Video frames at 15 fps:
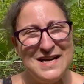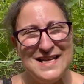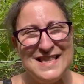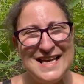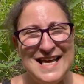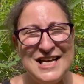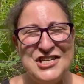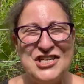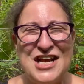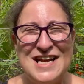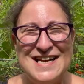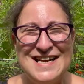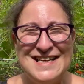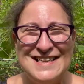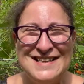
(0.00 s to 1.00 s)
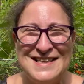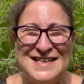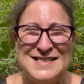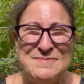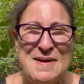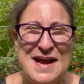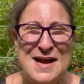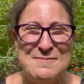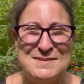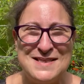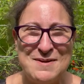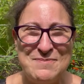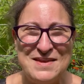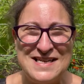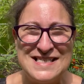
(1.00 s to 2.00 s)
on in the kitchen, let's make up
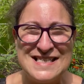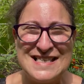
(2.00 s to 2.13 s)
something